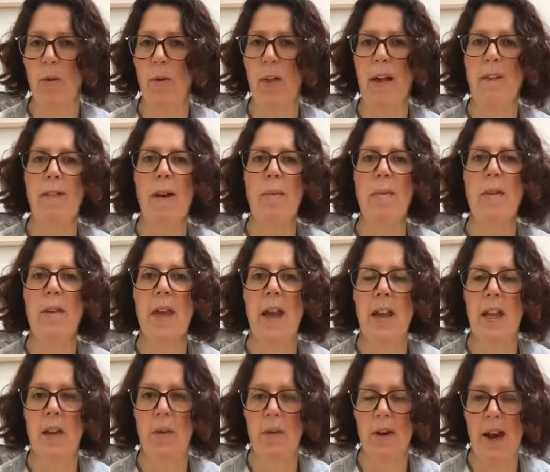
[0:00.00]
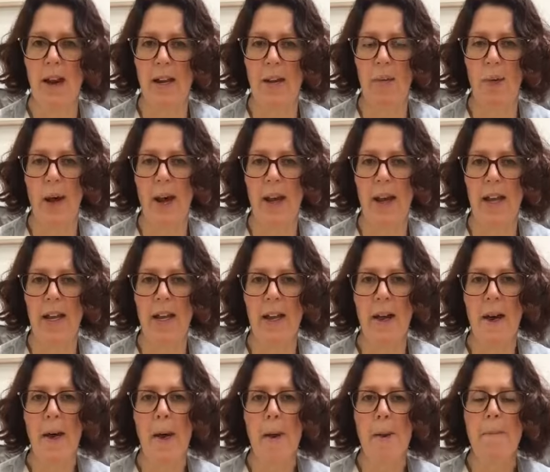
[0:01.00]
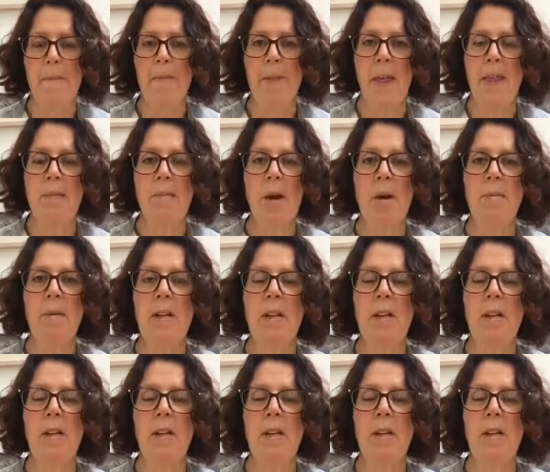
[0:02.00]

or they've upset you in any way. And the moment